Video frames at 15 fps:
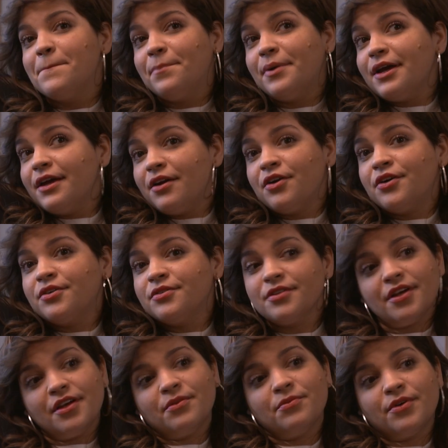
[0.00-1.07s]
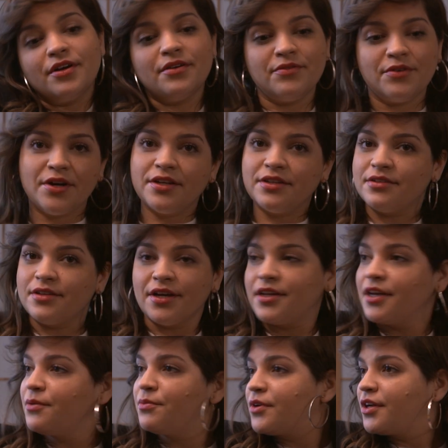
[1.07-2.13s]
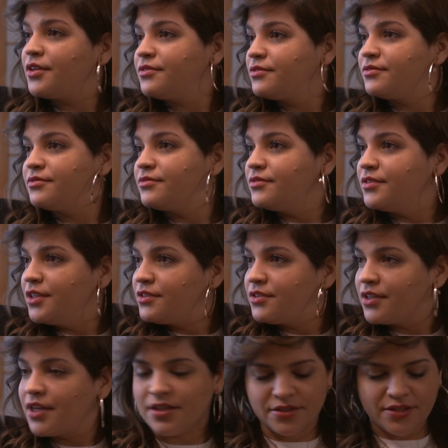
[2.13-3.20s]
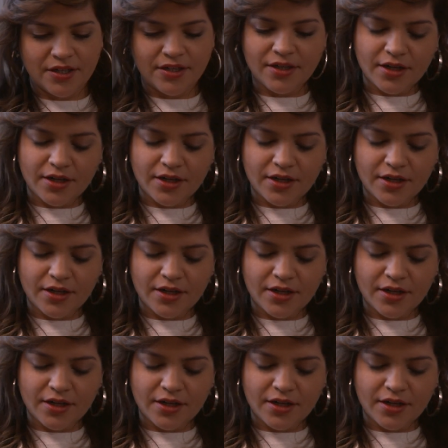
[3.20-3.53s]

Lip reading: Pero like whatever, I get what I need to get done.